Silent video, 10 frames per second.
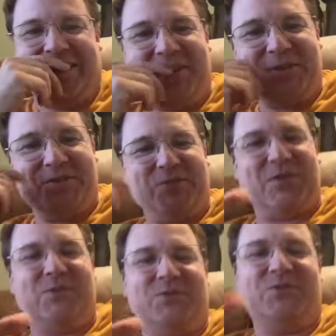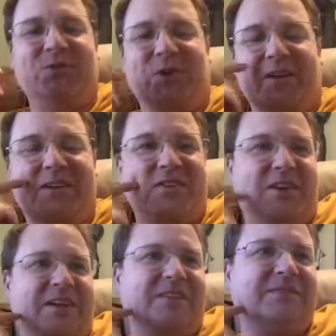That was,
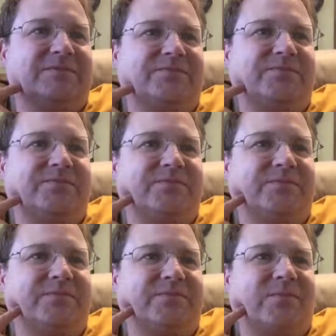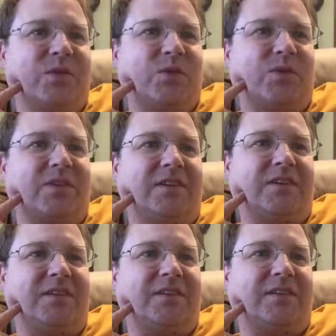exciting. Was it?
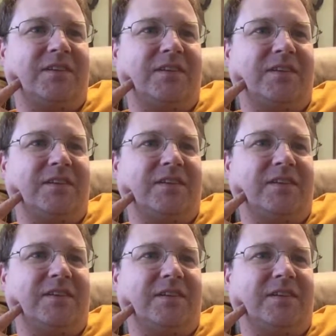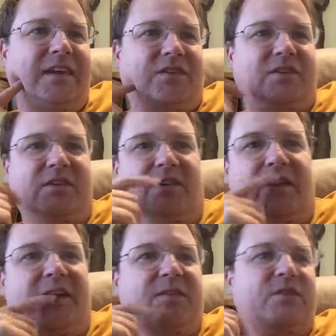Yes, clear
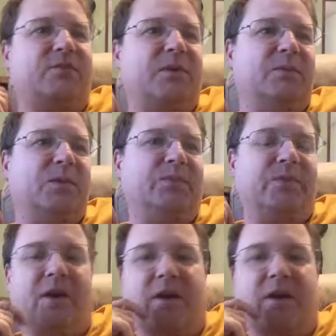that was a fumble. All right.